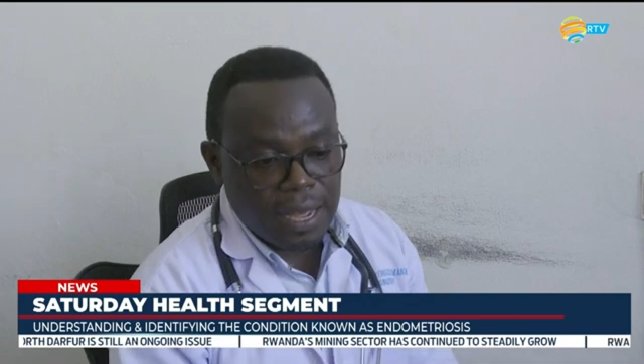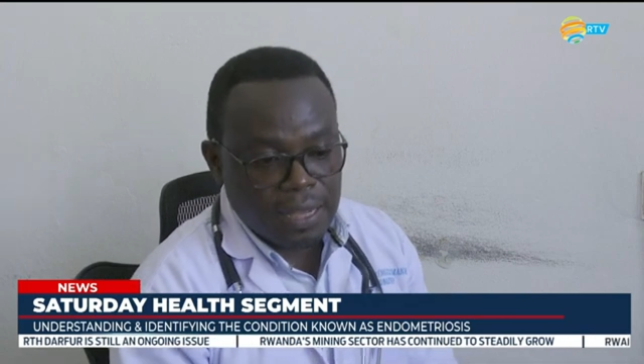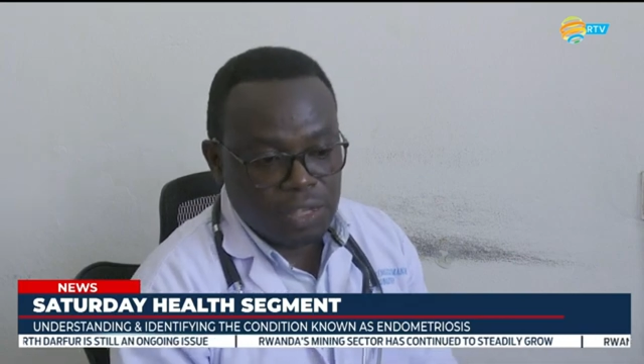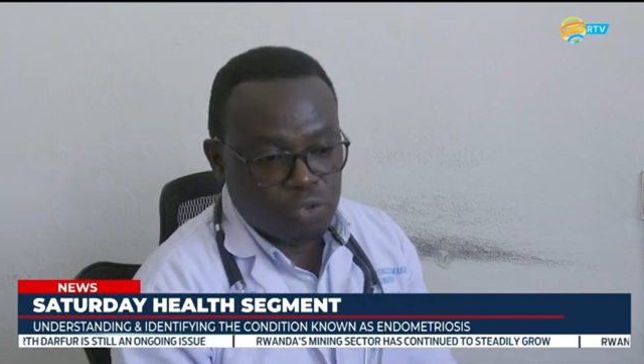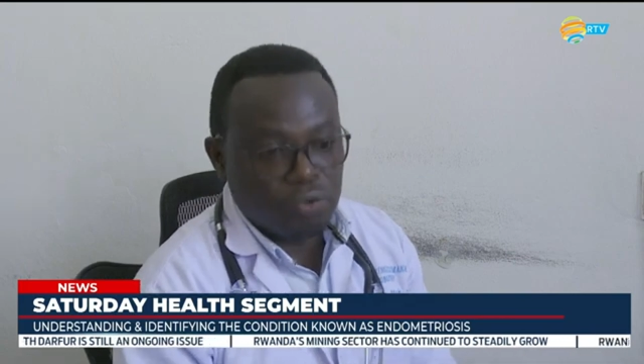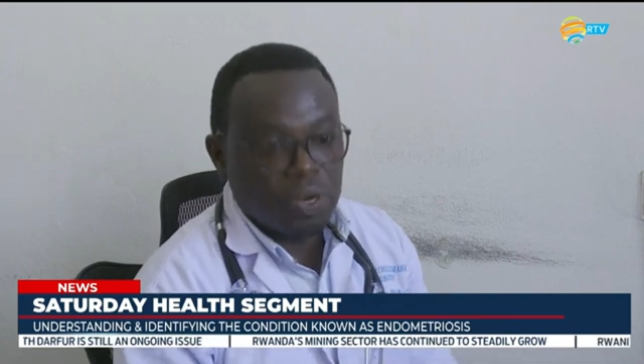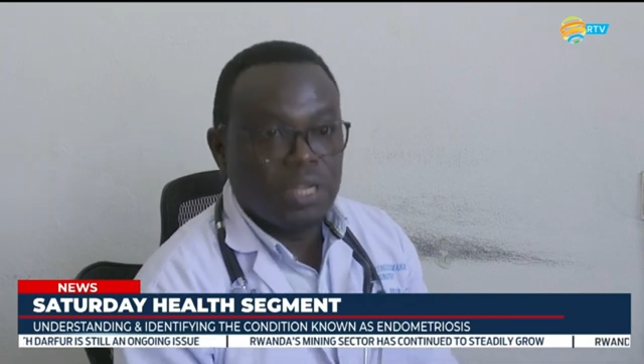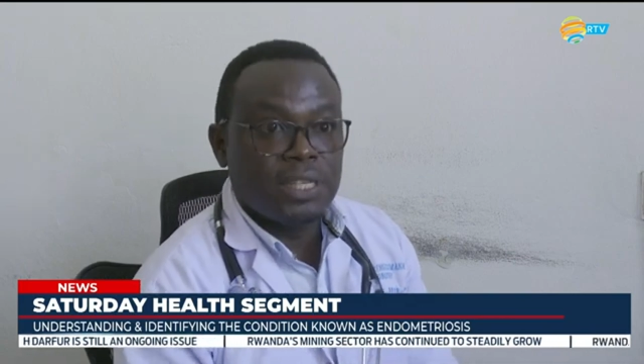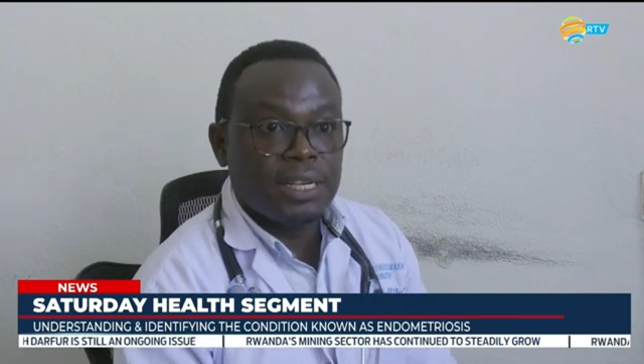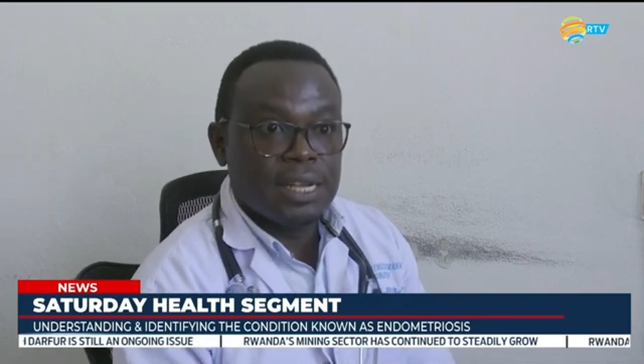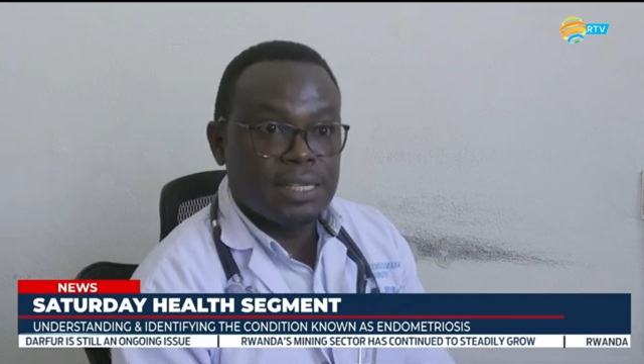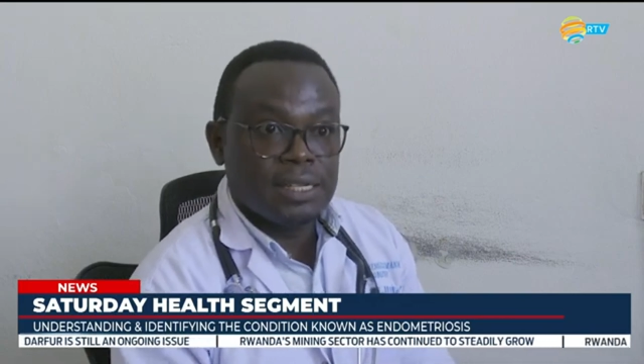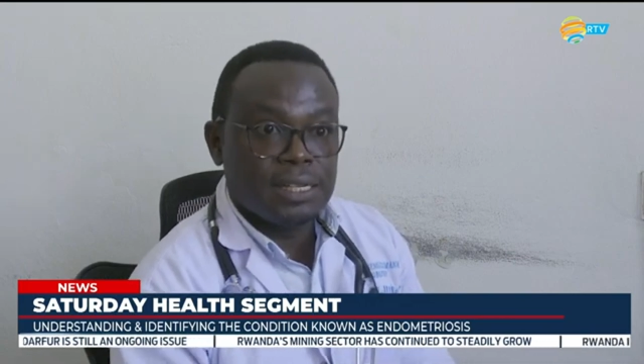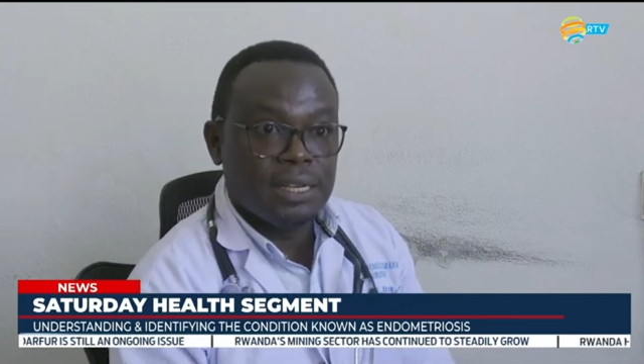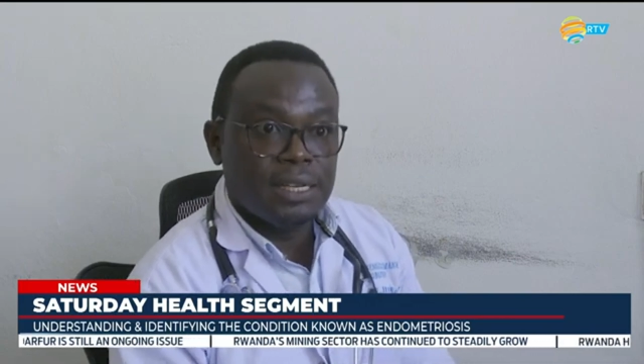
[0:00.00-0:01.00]

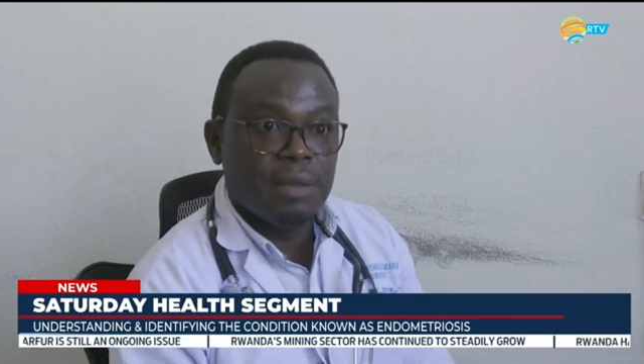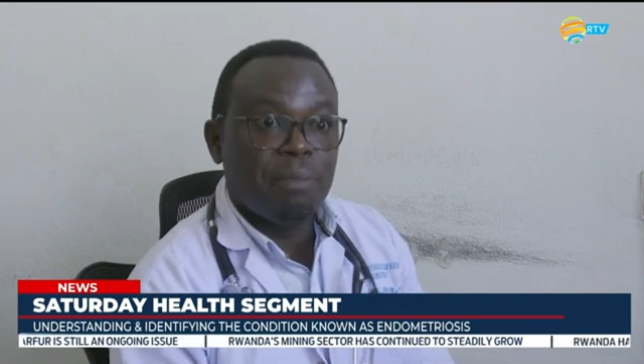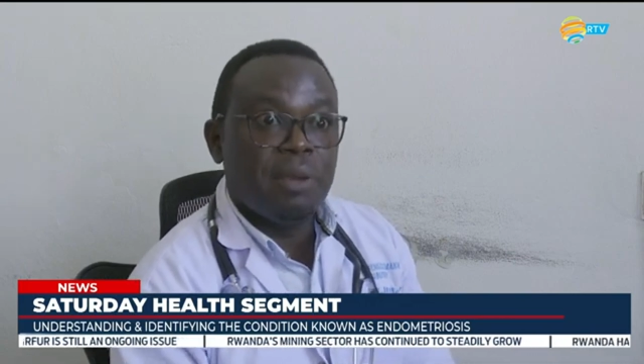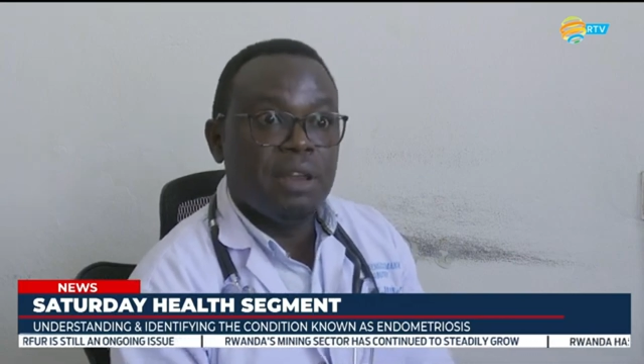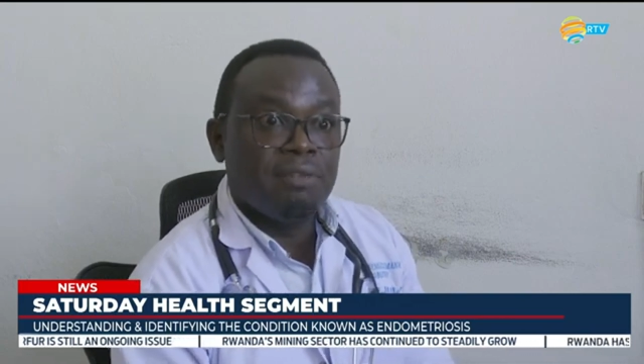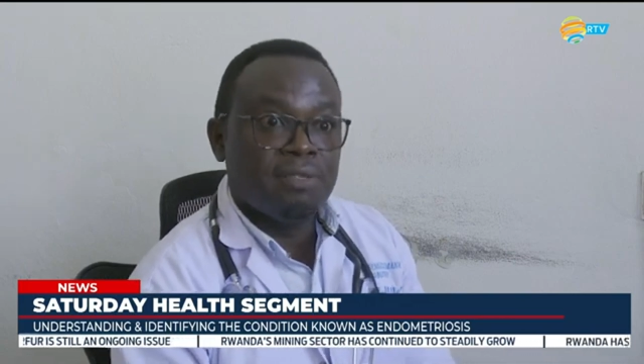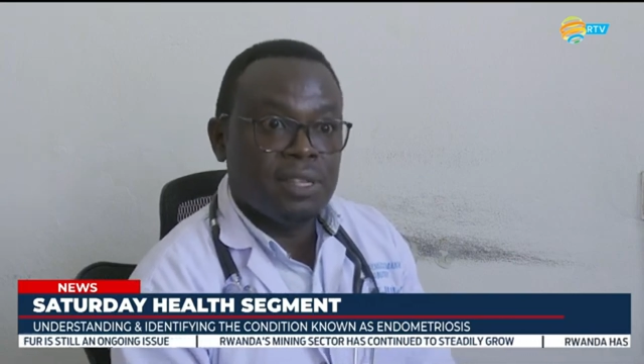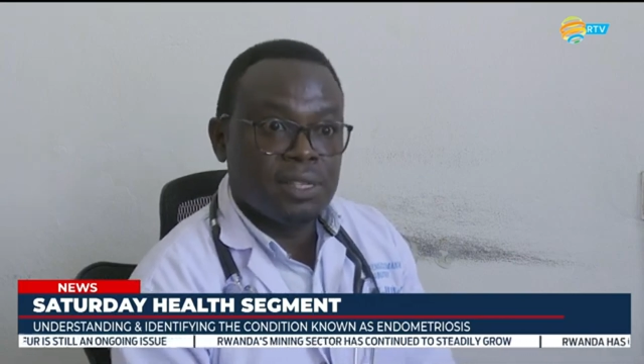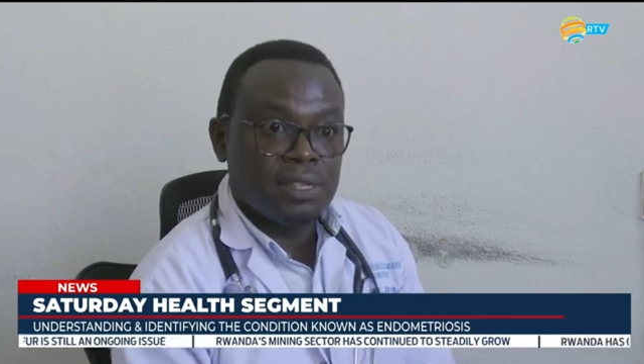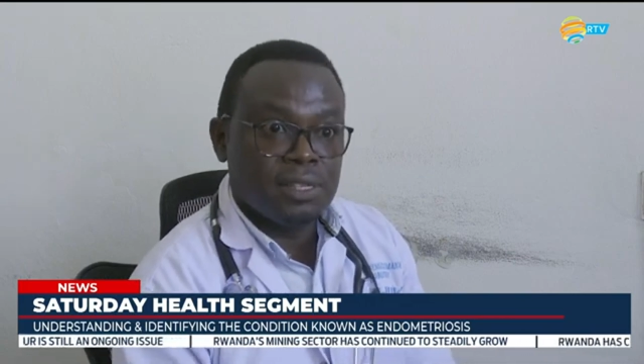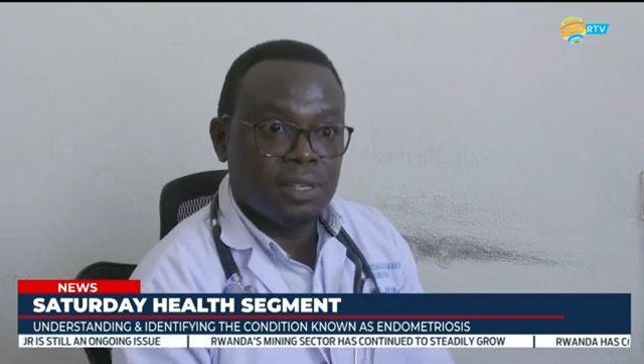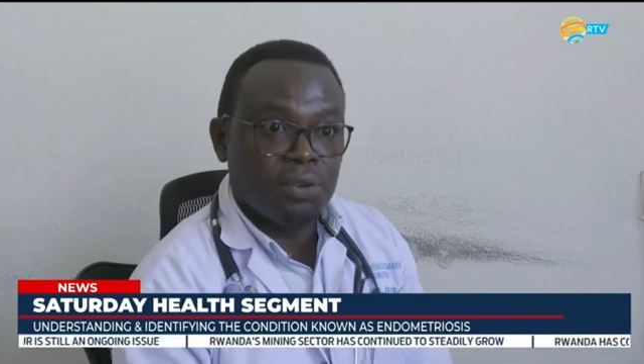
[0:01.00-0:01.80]
structures in the pelvis,